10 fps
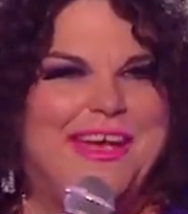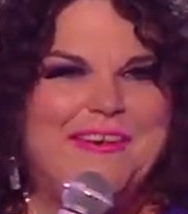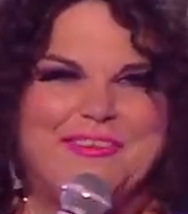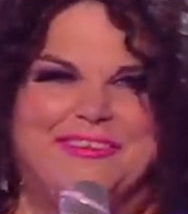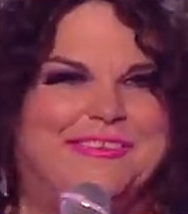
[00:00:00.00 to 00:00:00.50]

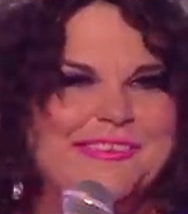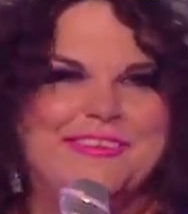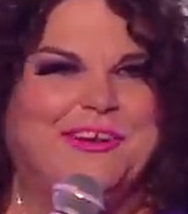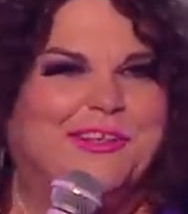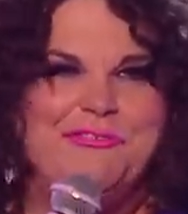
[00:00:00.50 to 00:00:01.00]
David,
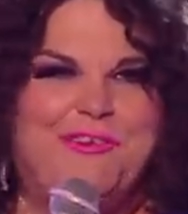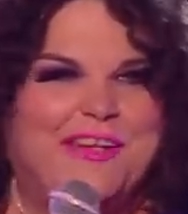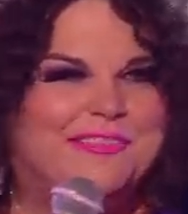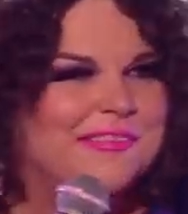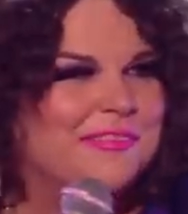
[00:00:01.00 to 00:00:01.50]
look at his
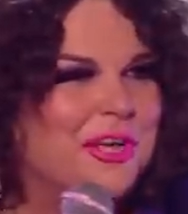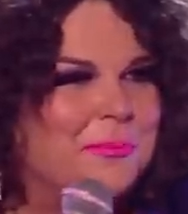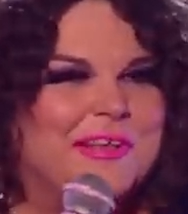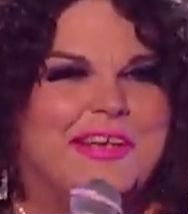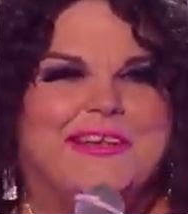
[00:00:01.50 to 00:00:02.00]
face. He's looking at
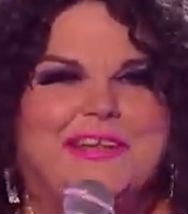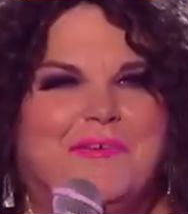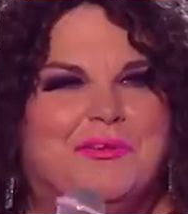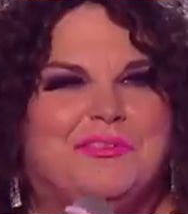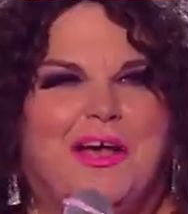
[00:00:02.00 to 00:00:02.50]
me like you
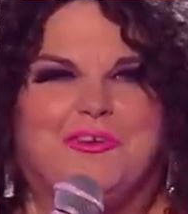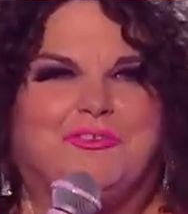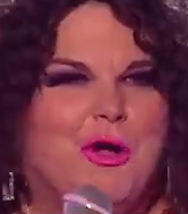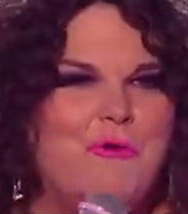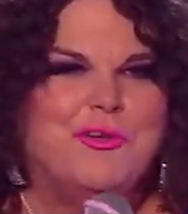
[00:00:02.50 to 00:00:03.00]
never saw a
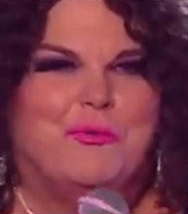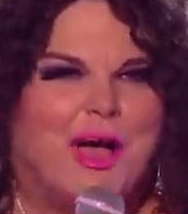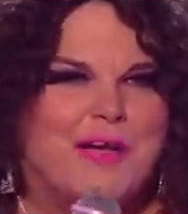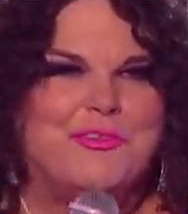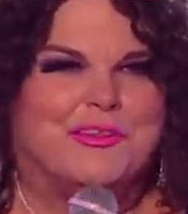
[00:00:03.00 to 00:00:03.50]
trophy
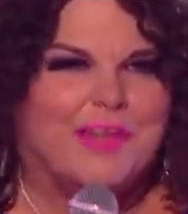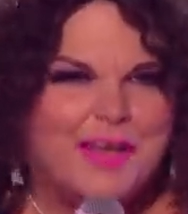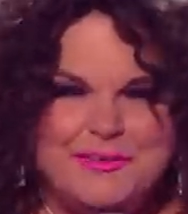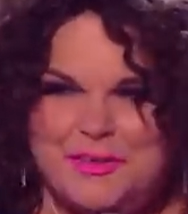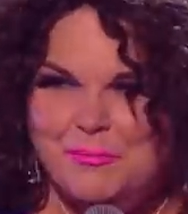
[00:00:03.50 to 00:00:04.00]
wife in
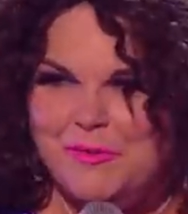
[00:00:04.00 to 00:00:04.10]
London